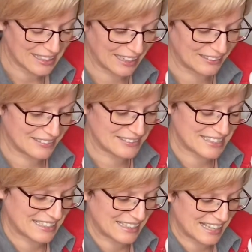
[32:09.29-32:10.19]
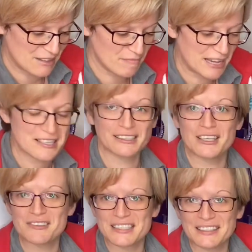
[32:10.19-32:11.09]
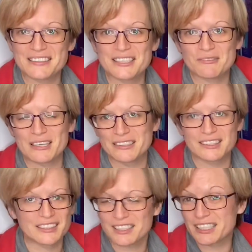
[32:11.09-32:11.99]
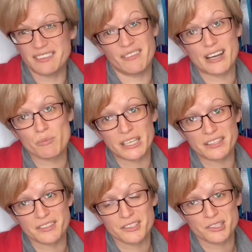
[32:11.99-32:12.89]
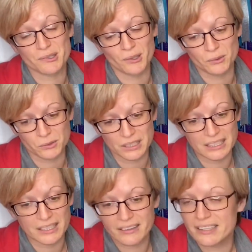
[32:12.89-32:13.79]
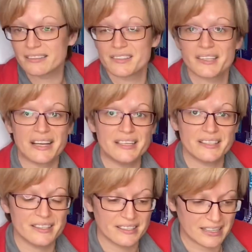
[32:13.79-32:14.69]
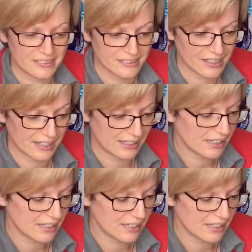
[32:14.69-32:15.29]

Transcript: And it makes a lot of sense in the wild that the environment isn't controlled. Things are changing day to day.